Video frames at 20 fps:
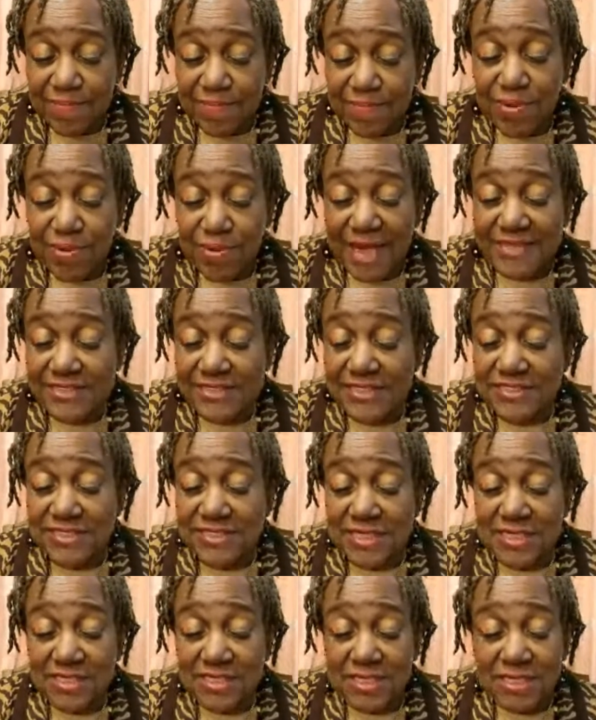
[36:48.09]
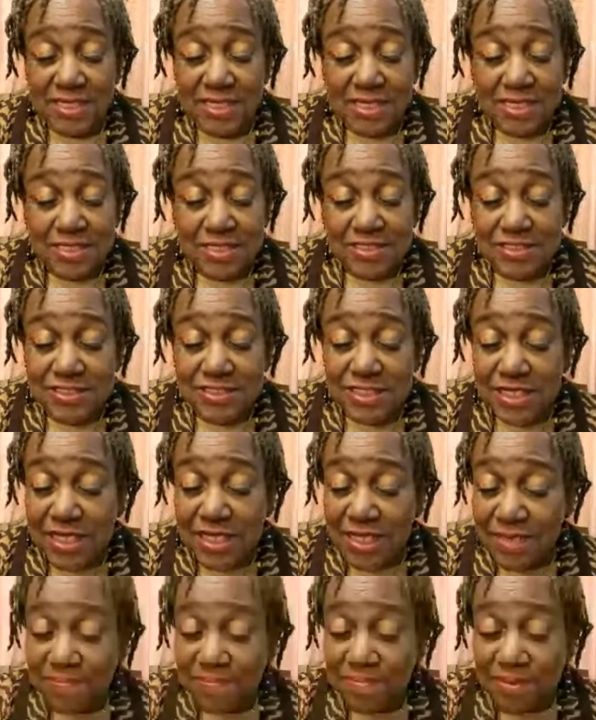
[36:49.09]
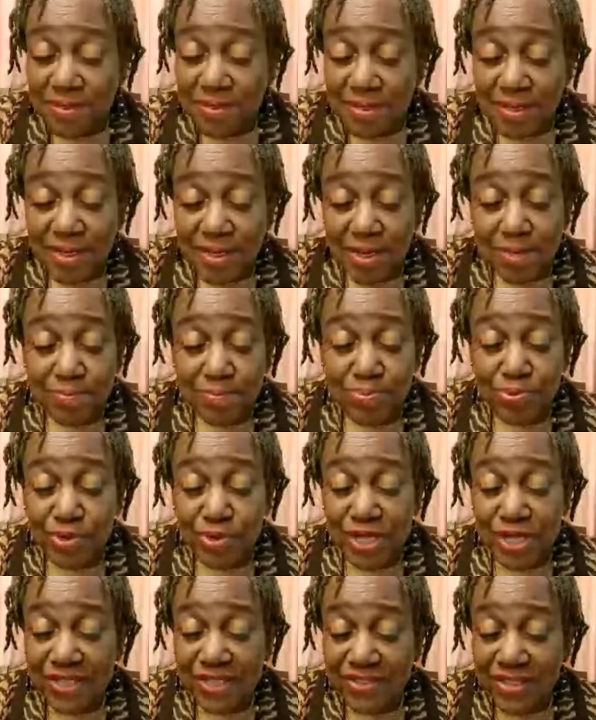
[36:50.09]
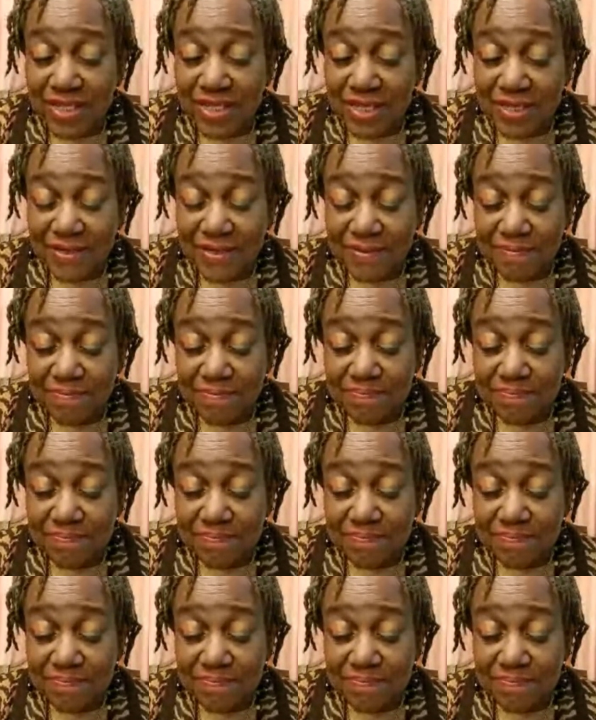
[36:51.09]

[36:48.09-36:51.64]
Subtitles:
practicing deep breathing